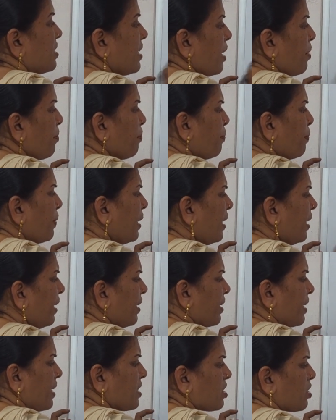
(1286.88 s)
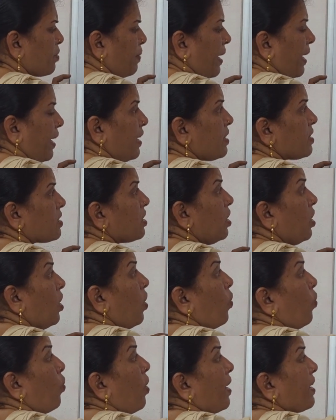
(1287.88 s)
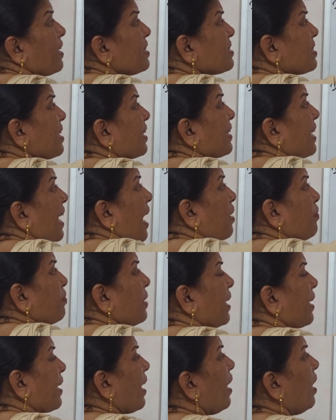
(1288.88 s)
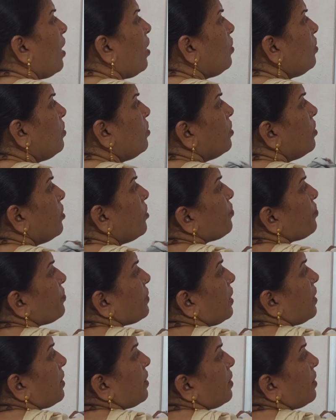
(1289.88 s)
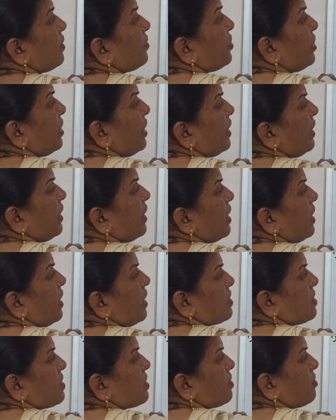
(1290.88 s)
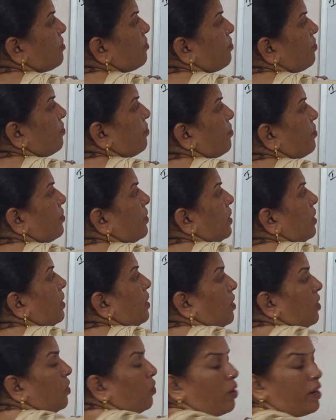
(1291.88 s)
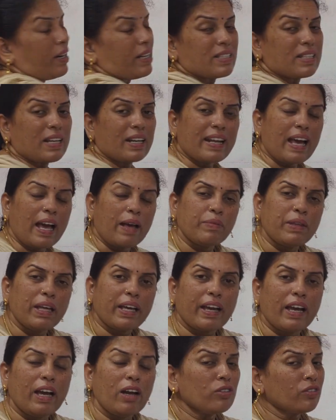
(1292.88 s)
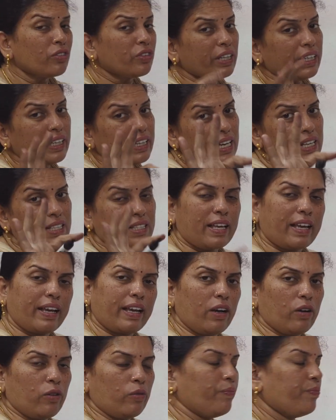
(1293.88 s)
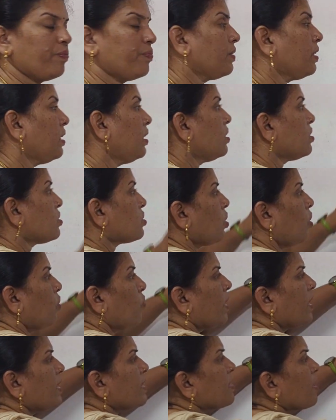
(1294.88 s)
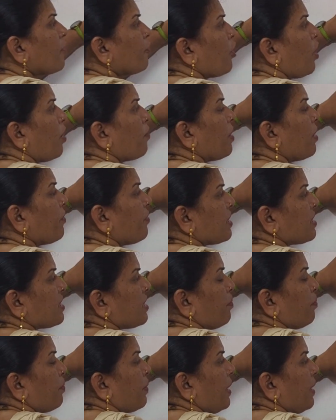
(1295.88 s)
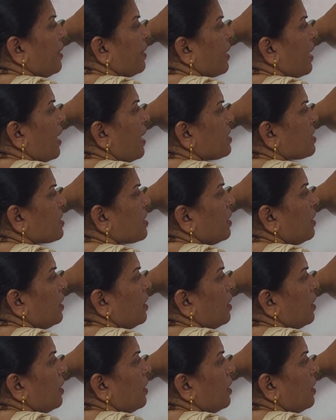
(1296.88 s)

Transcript: Simple interest means, what is the time they gave? 3 years. What is the time they gave? 3 years they gave. So, what is the formula for simple interest?